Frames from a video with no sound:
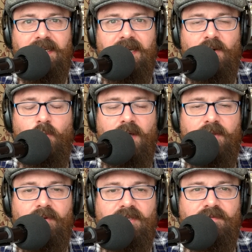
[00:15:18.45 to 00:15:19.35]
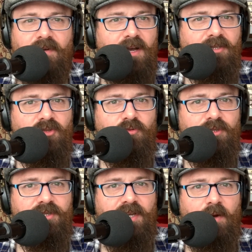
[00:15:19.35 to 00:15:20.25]
Now, whether it's faster
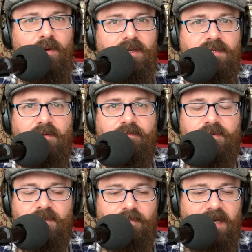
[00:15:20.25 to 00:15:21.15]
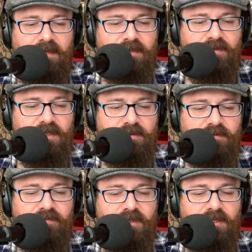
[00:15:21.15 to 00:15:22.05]
or slower is up for debate. I've seen
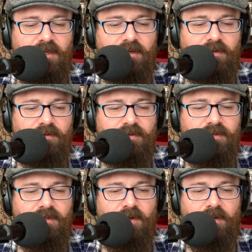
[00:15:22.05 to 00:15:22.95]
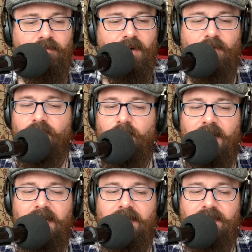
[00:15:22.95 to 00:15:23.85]
some videos going both
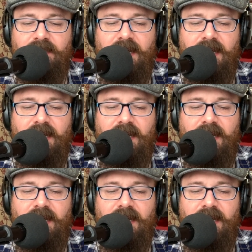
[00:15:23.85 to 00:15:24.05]
ways.